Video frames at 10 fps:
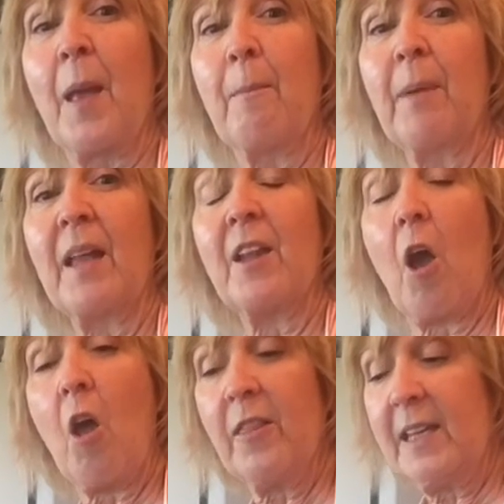But
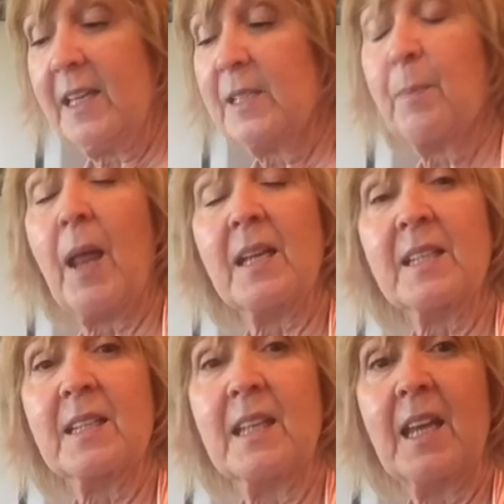all these
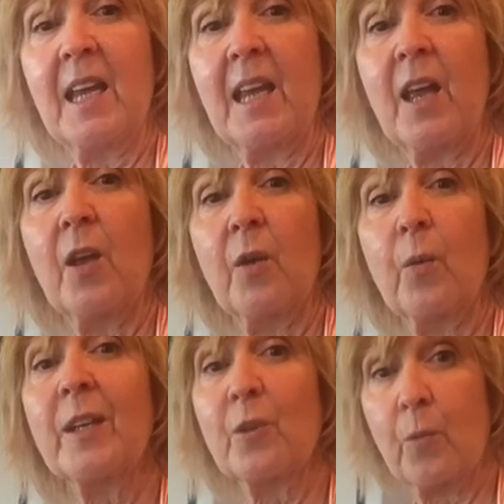plus the
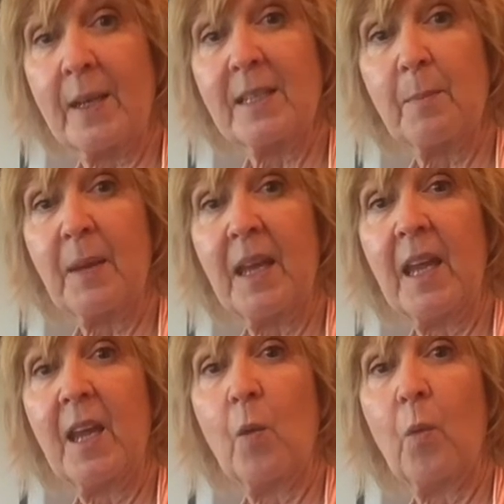written
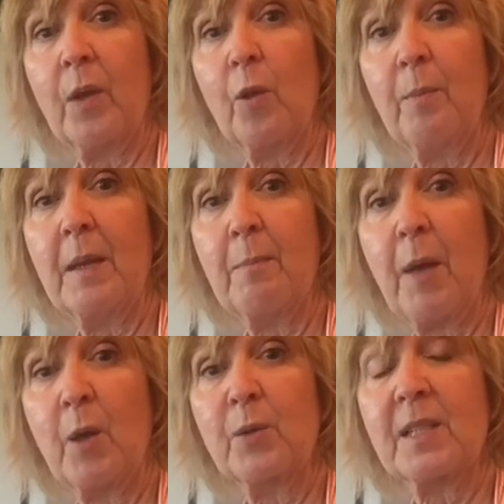recipe will be
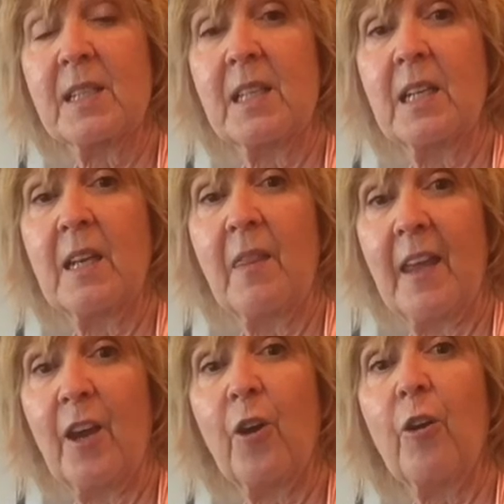posted
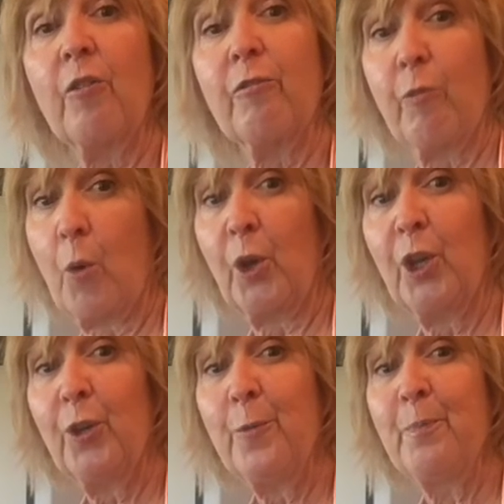there for
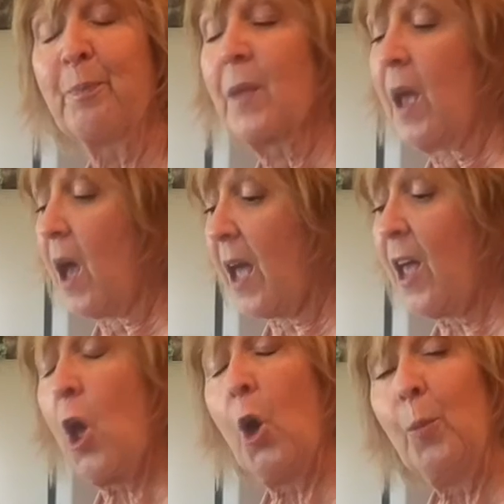you. I
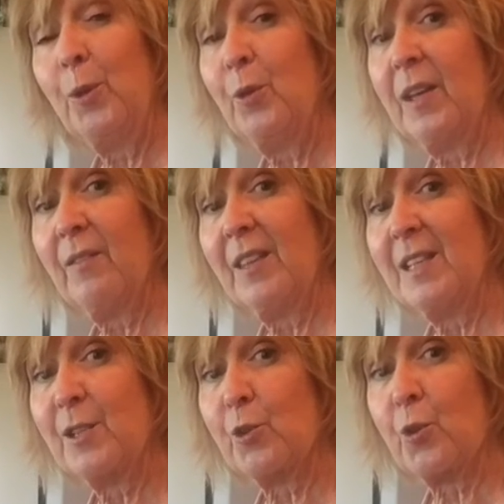hope you give
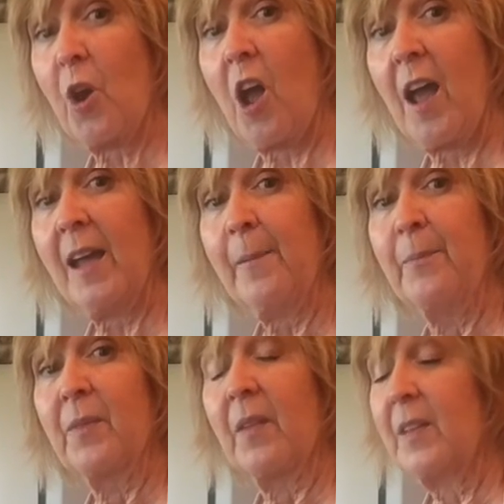these a try.
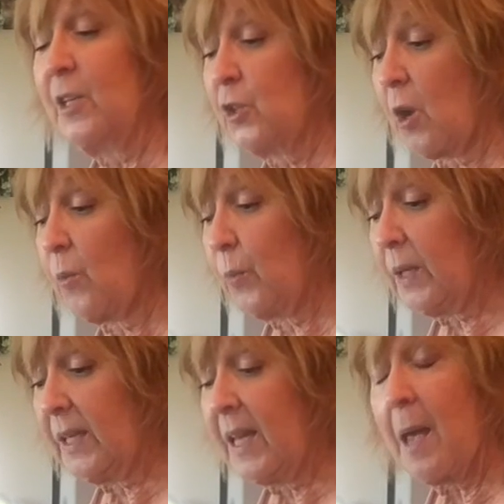These are
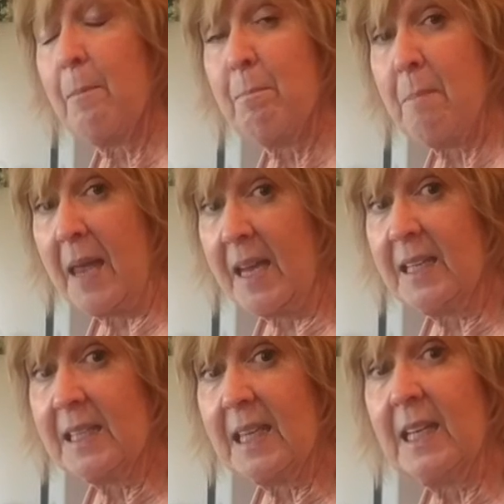really
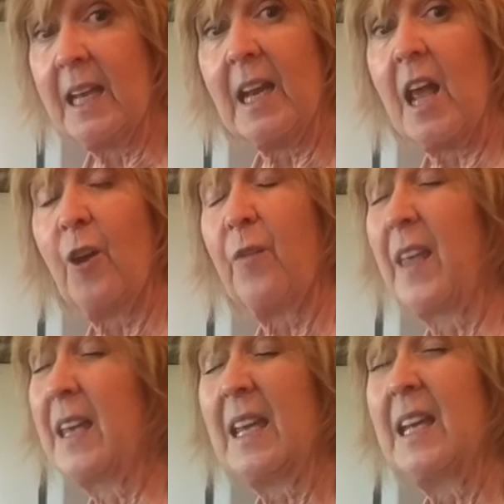amazing, and I don't
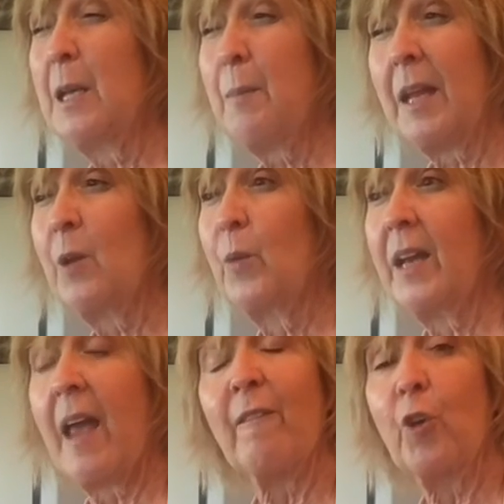think anybody
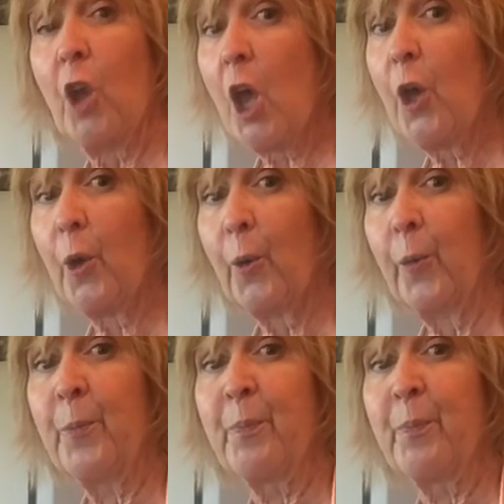would ever know